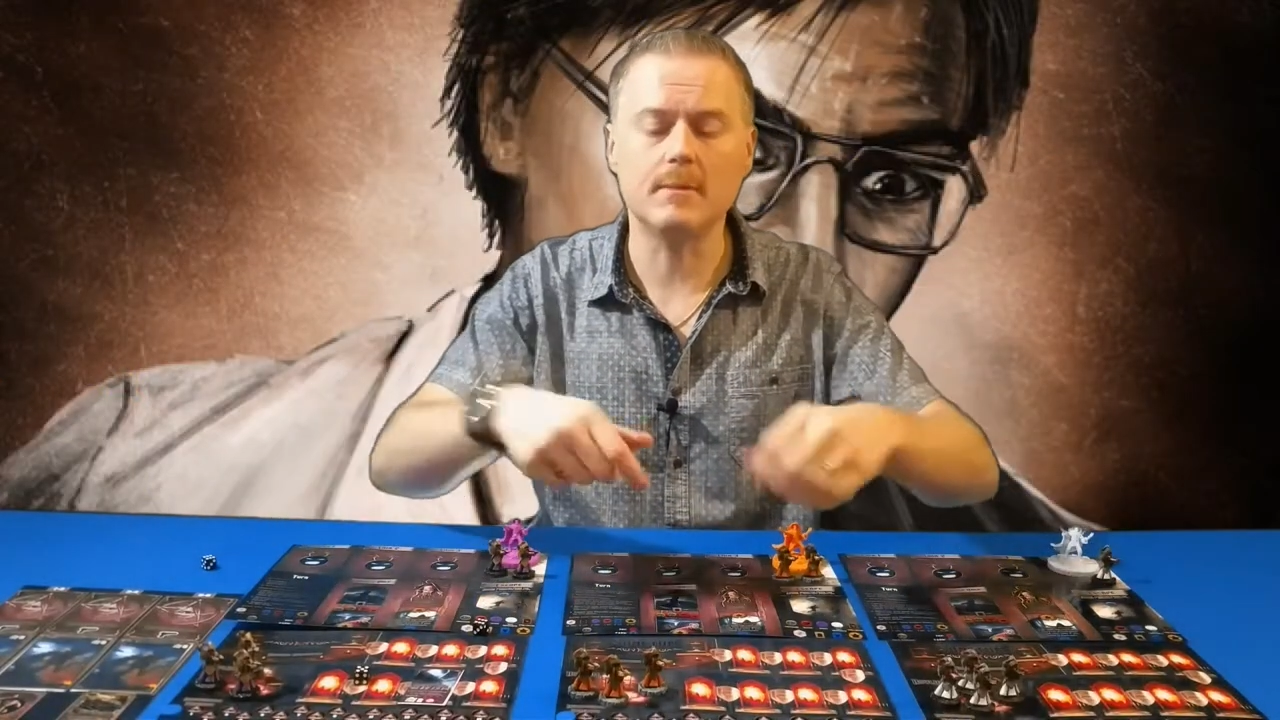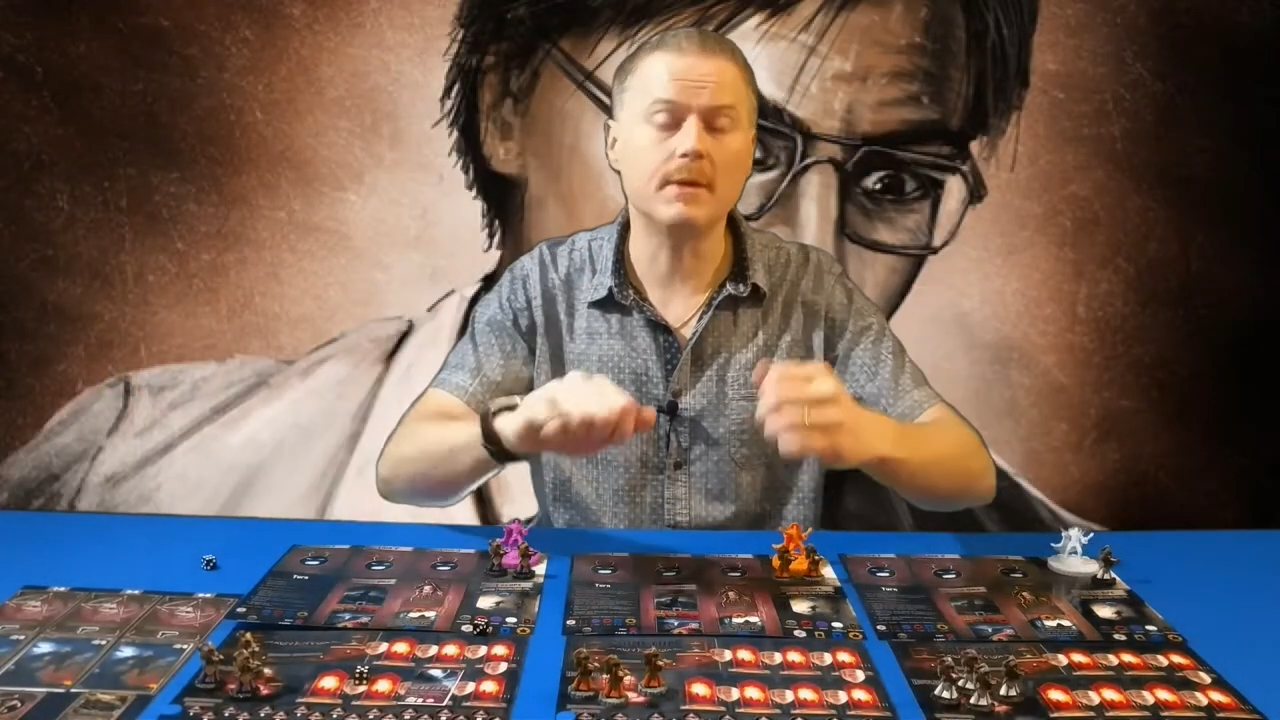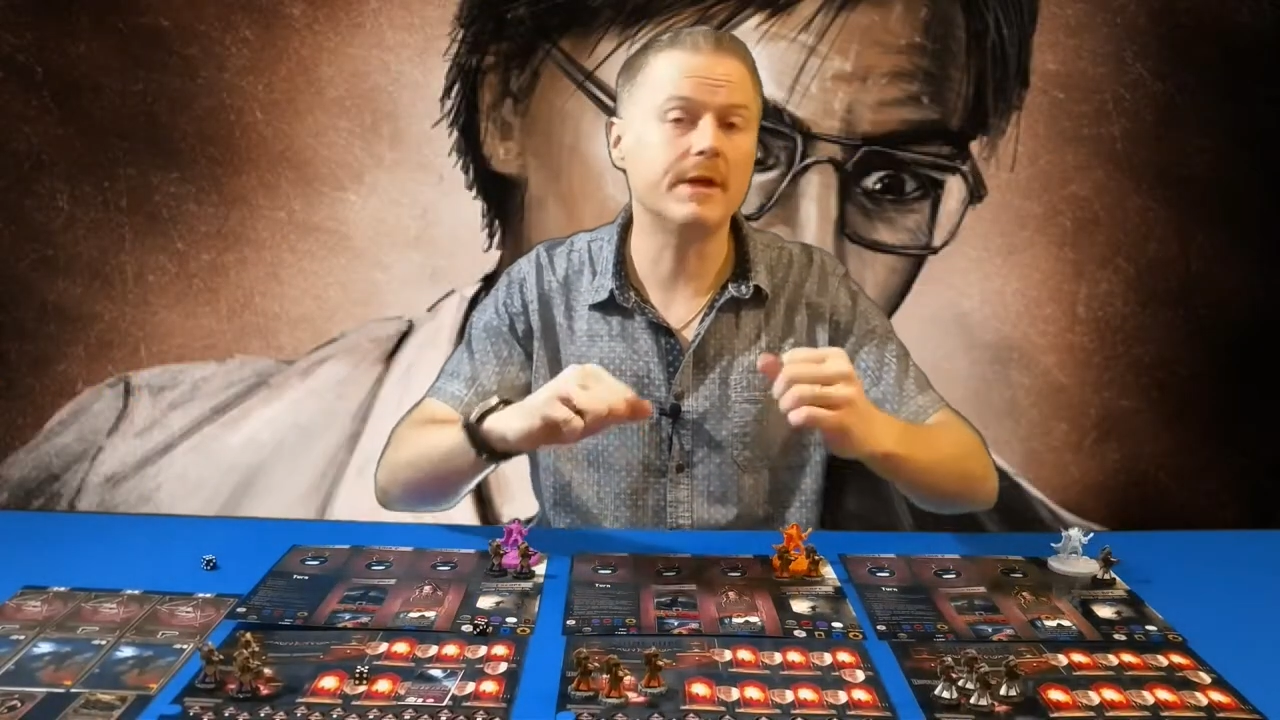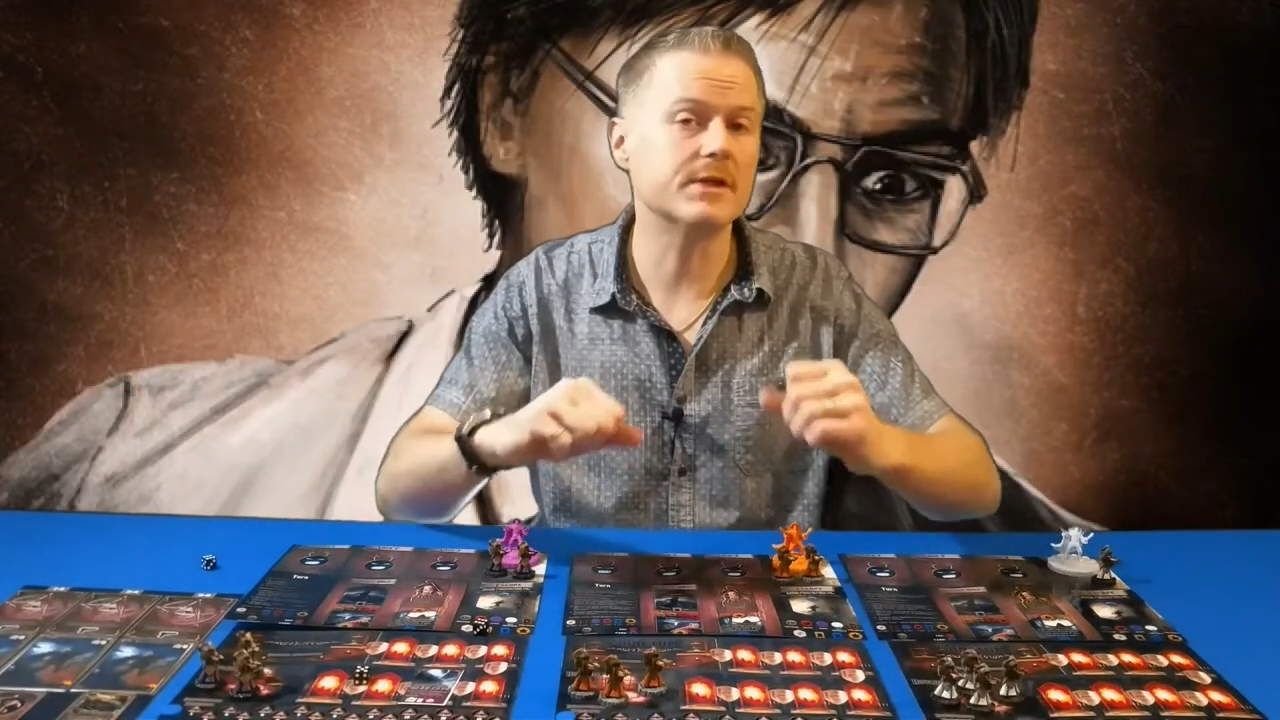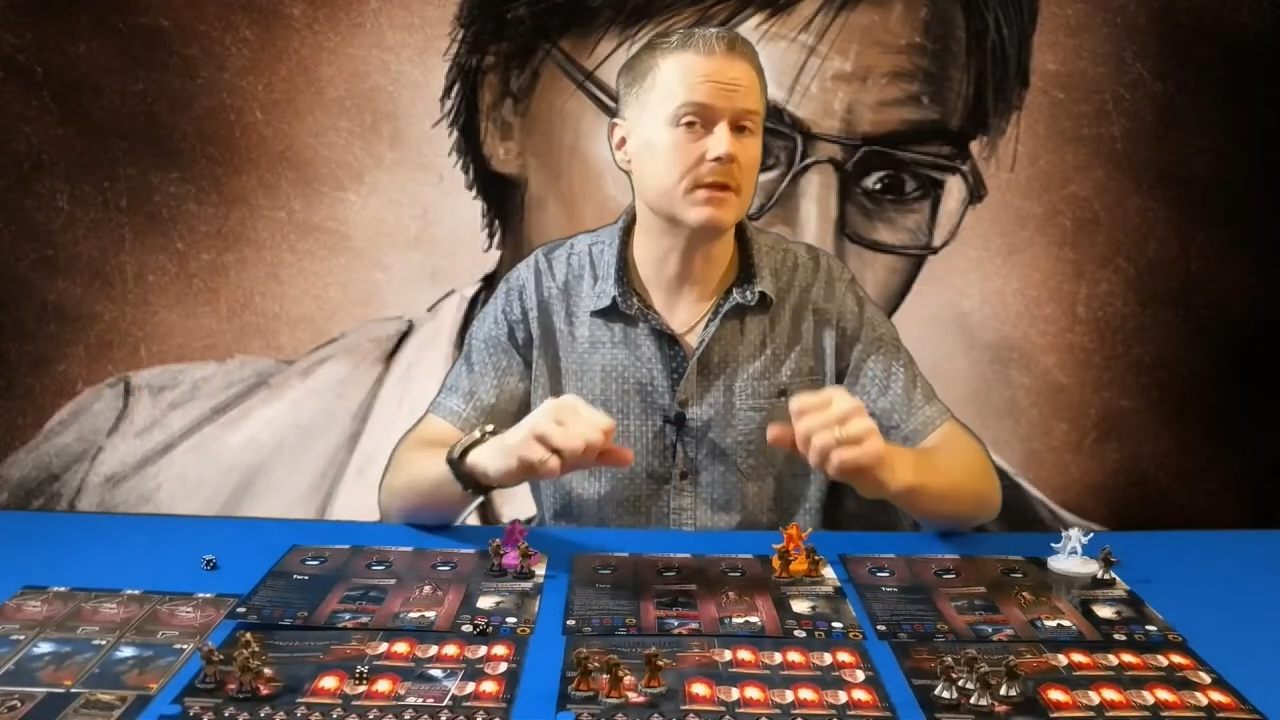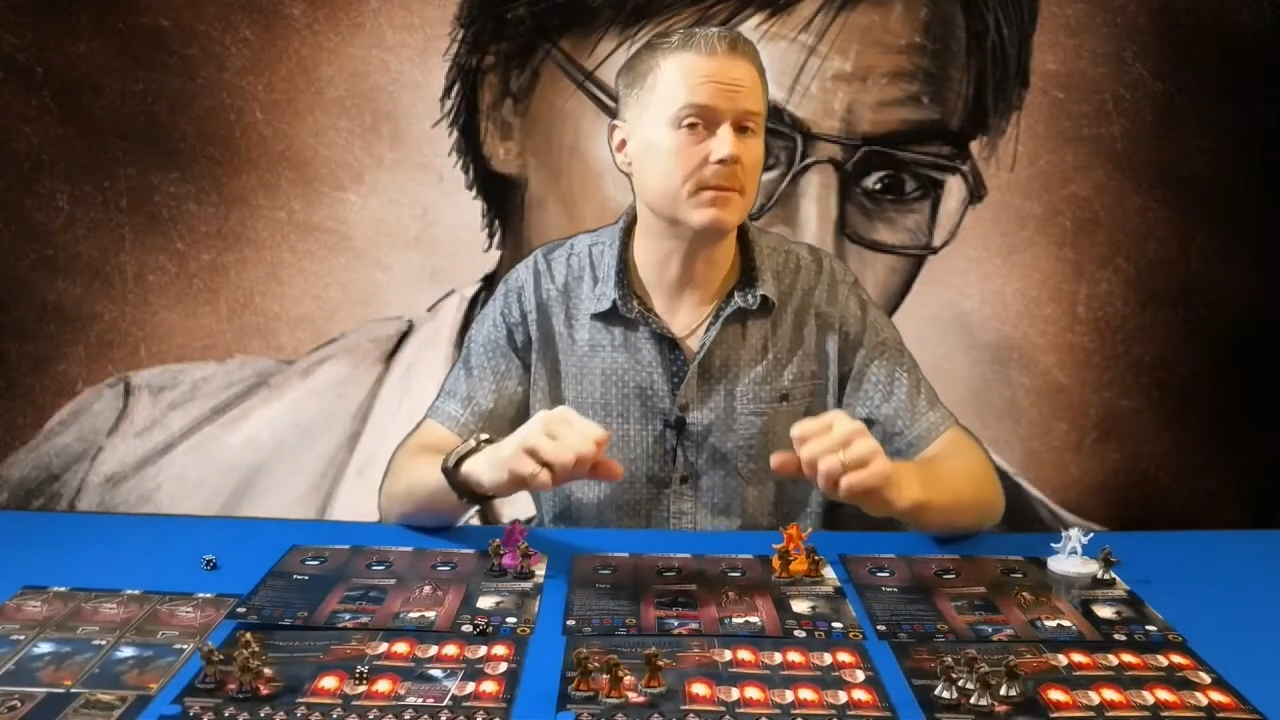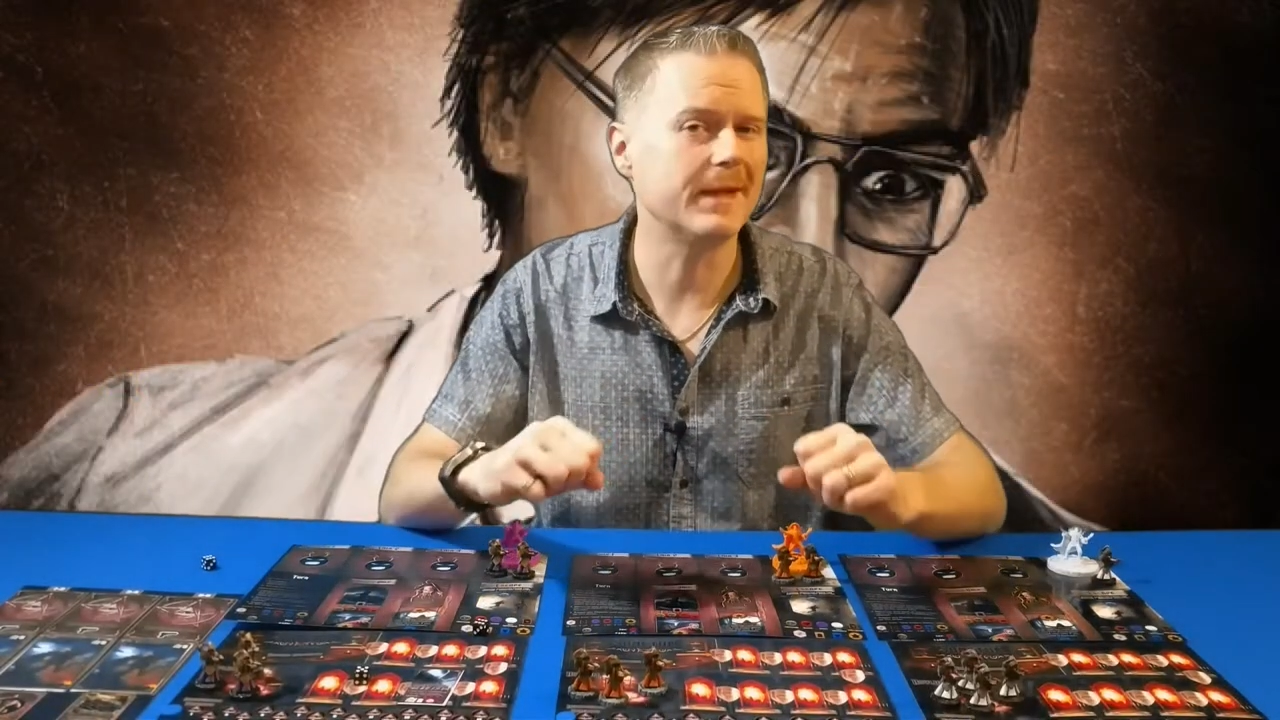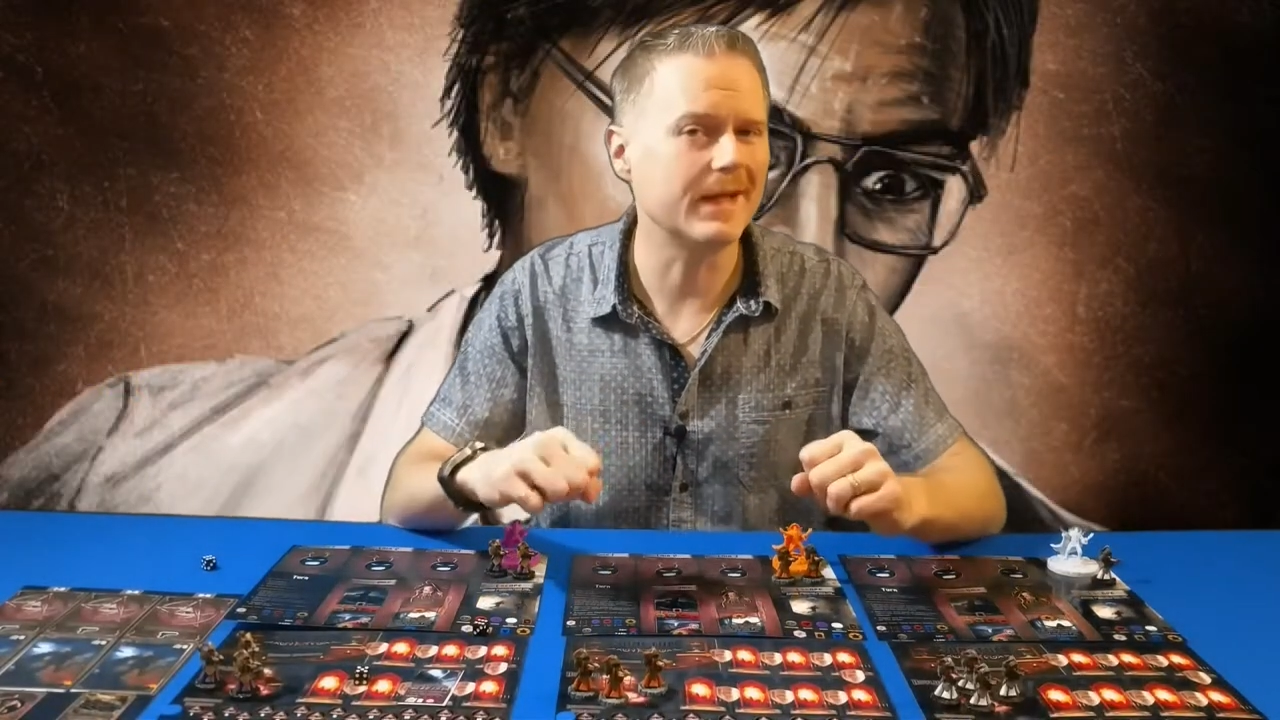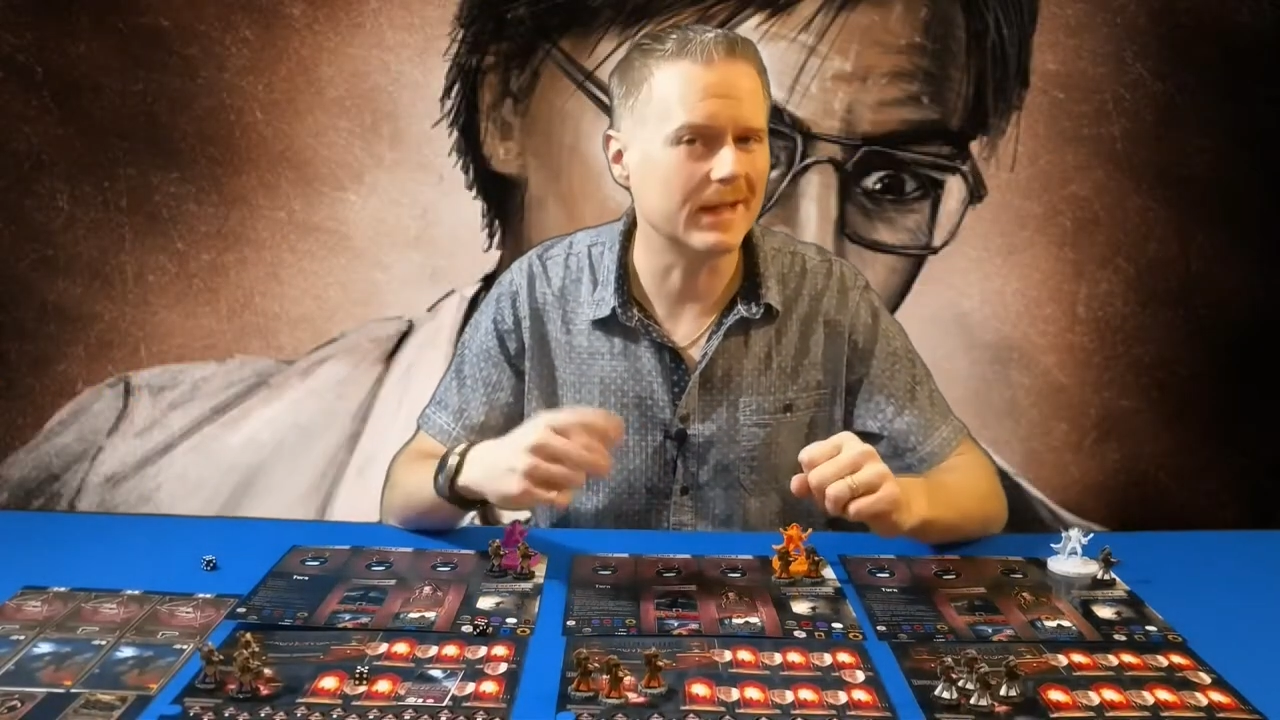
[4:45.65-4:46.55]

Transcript: player is going to play